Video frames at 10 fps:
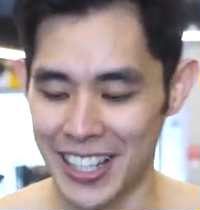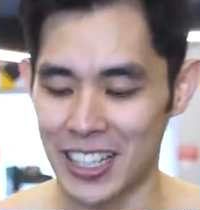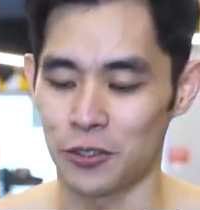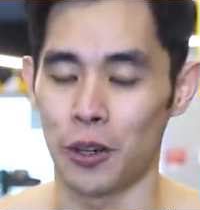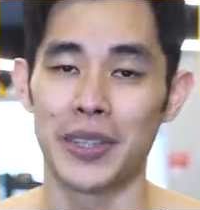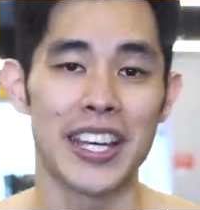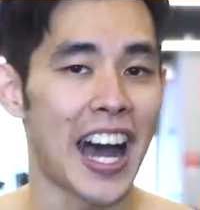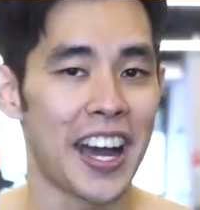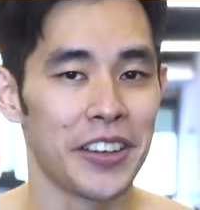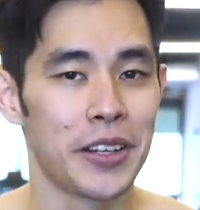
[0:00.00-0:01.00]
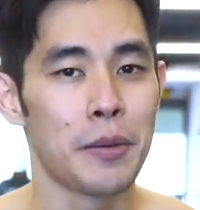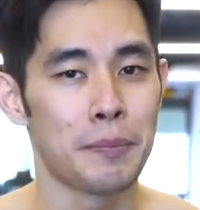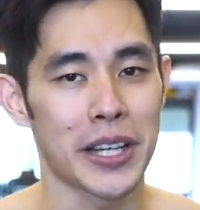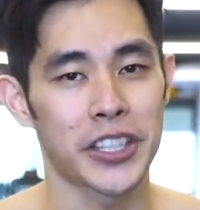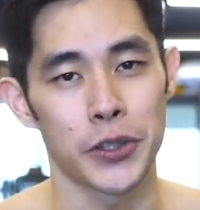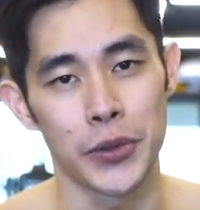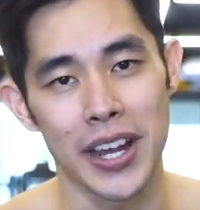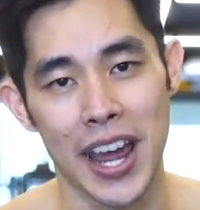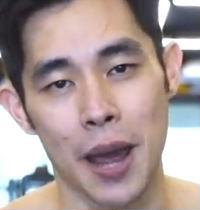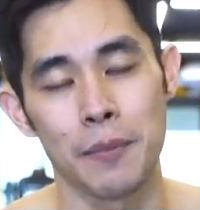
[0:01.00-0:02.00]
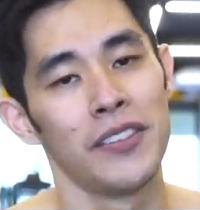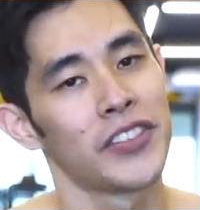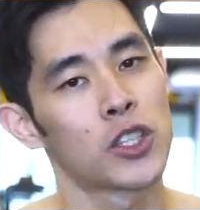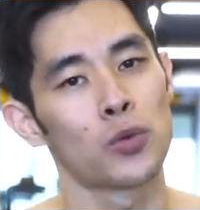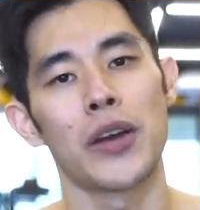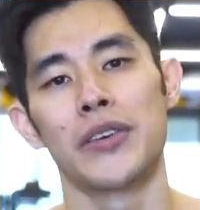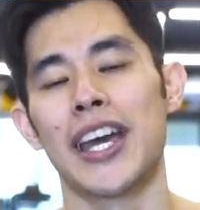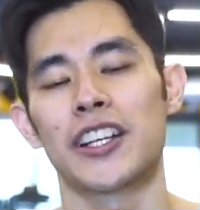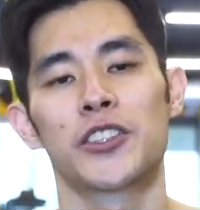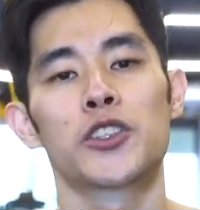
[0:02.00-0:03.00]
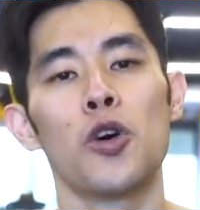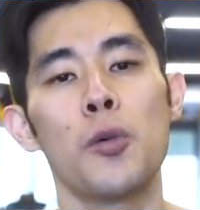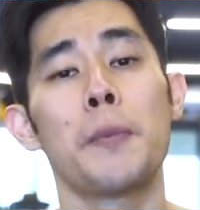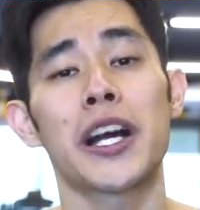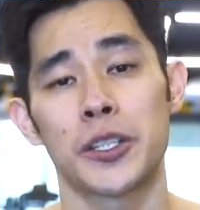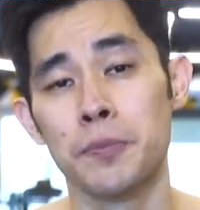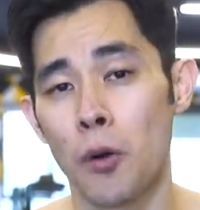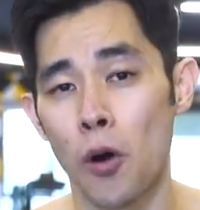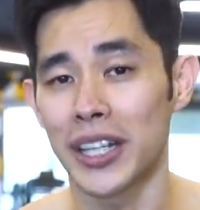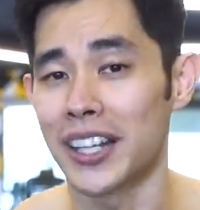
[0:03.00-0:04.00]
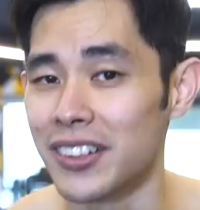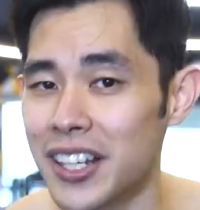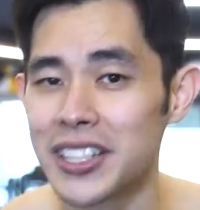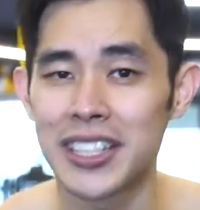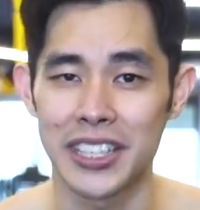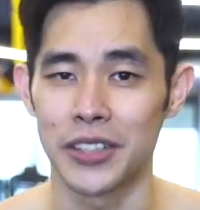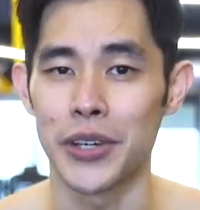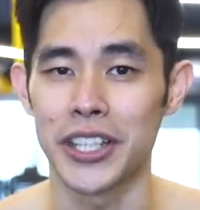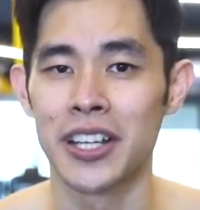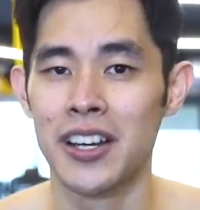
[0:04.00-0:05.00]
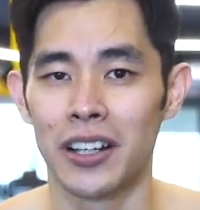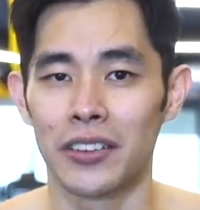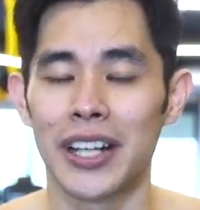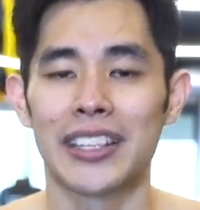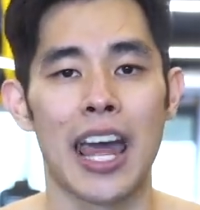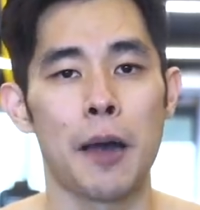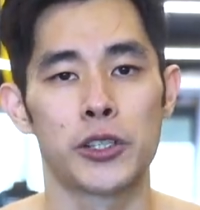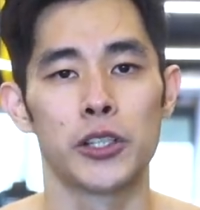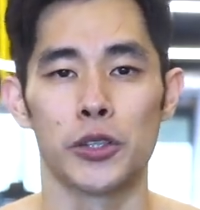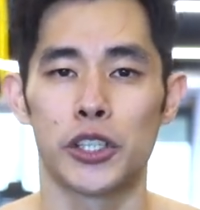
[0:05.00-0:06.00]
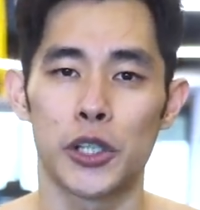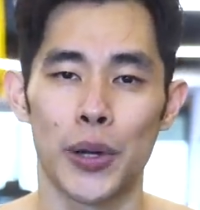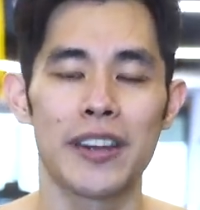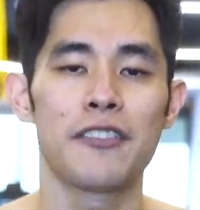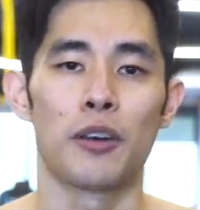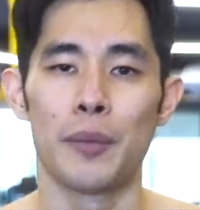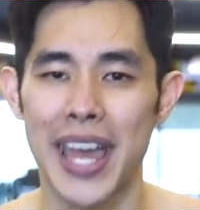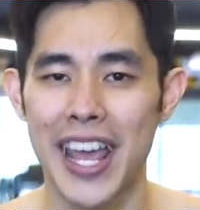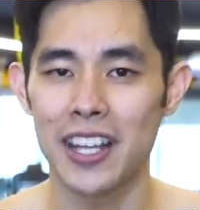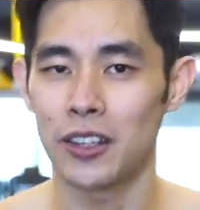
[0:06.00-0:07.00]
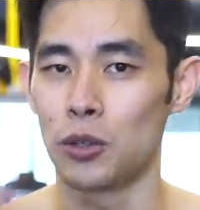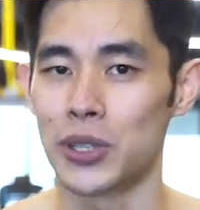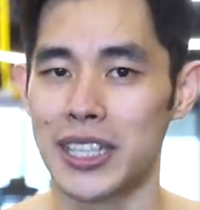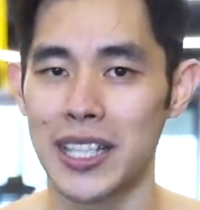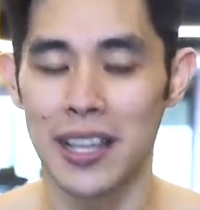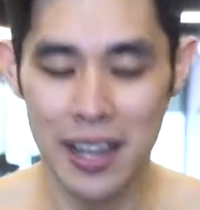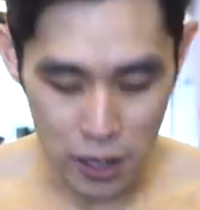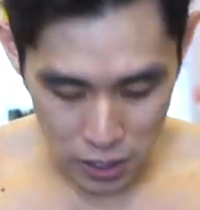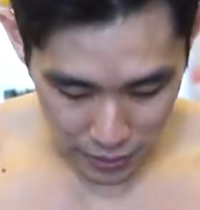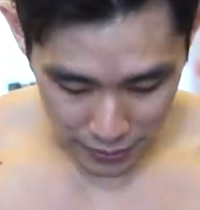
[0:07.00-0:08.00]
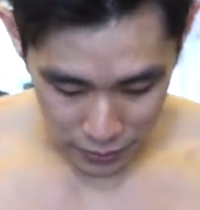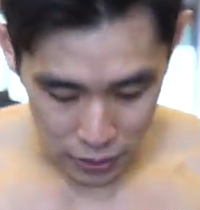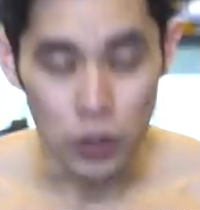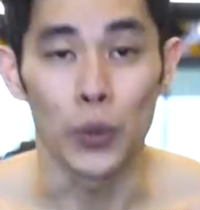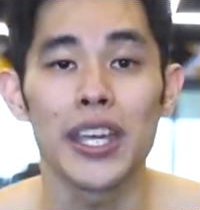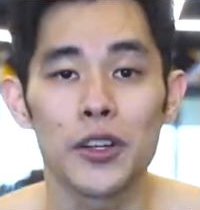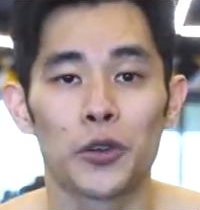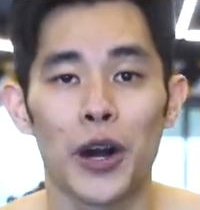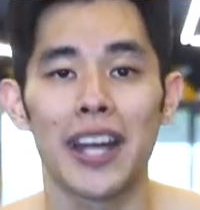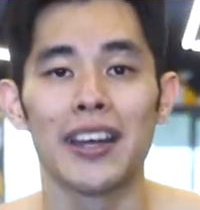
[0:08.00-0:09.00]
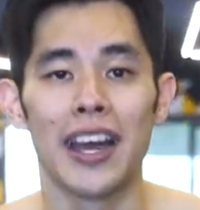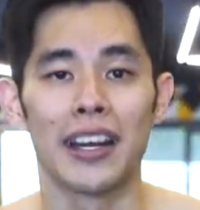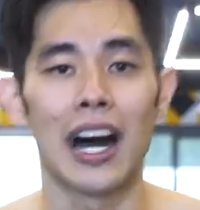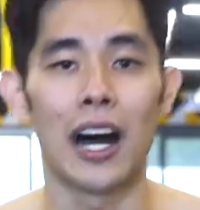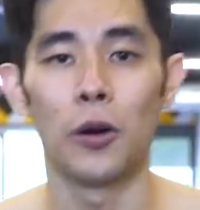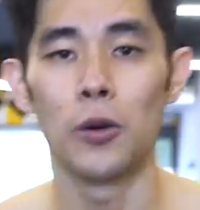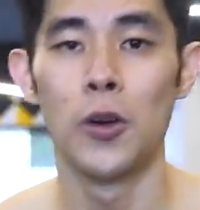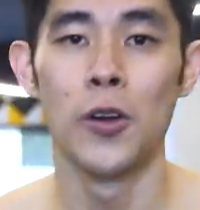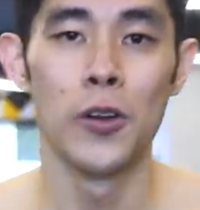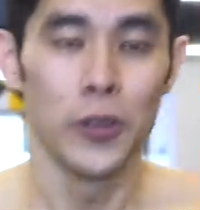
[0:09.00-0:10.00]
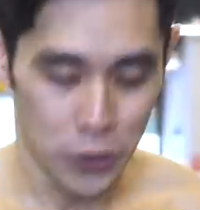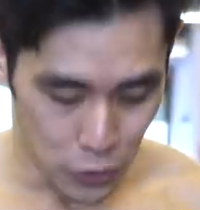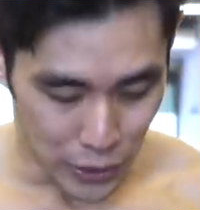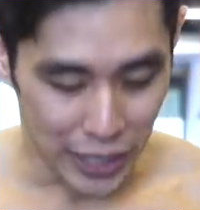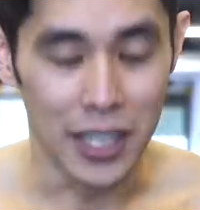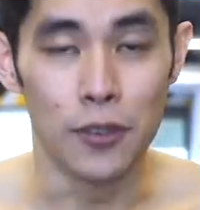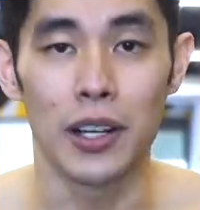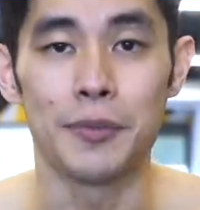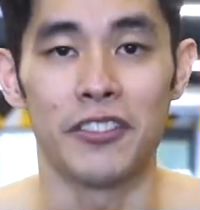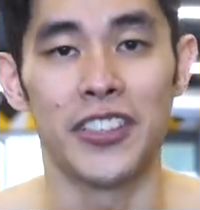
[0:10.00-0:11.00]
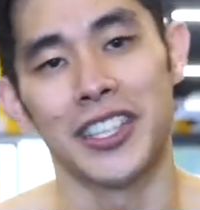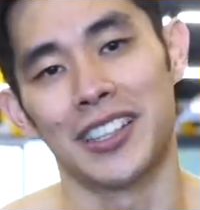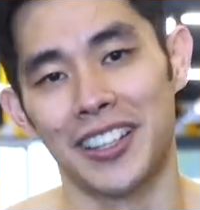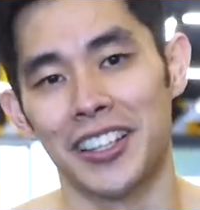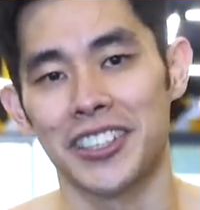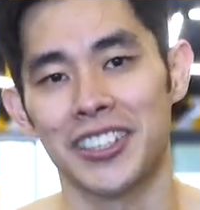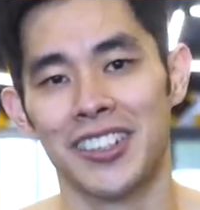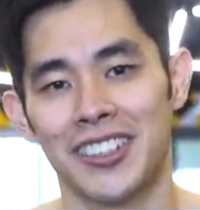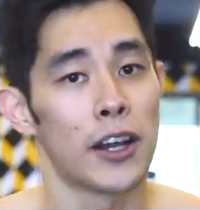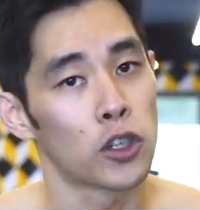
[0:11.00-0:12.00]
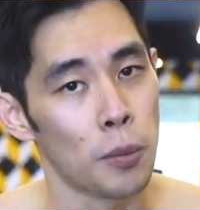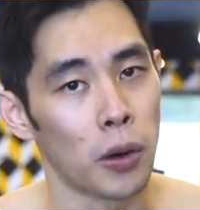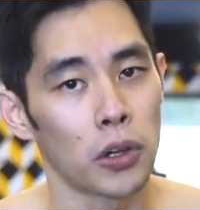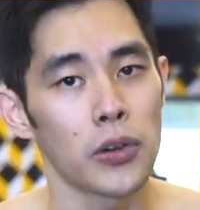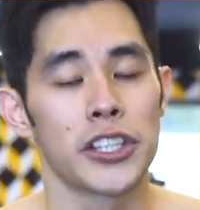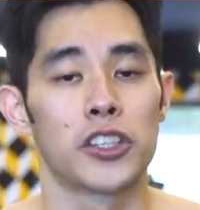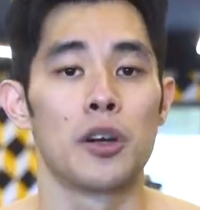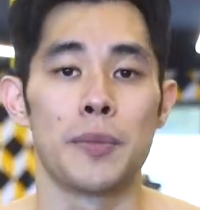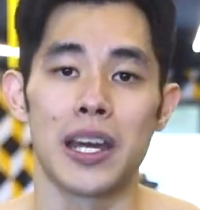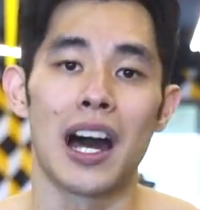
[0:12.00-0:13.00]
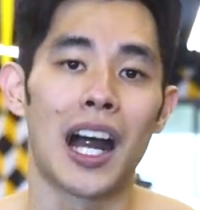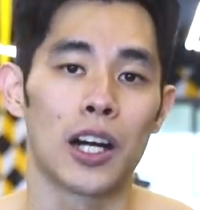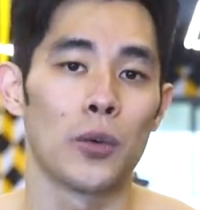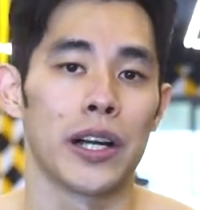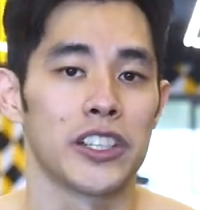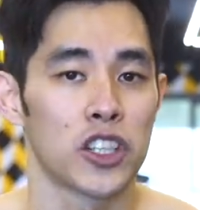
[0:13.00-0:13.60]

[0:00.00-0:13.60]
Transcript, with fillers: It's from the Iron Mastery app. This is where you get so much more than this series, right? That helps you to train from A to Z, to eat right, and how you can develop a physique like this. And tomorrow is going to be a hard one.